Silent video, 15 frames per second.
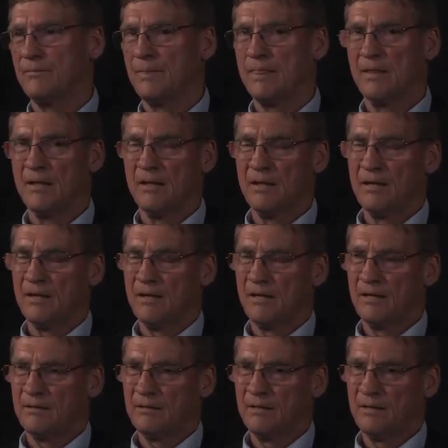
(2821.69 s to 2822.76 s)
Mm-hmm. Yeah.
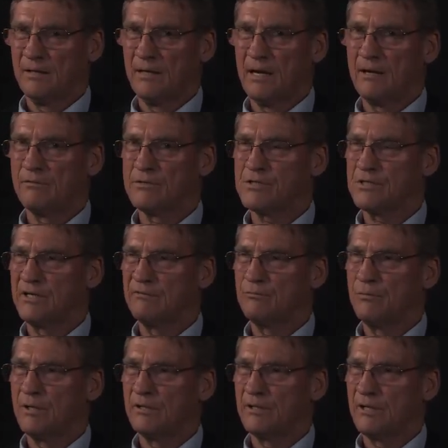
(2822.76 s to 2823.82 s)
And uh, I received
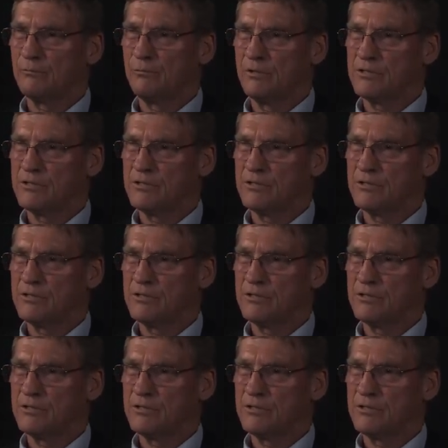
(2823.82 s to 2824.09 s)
one that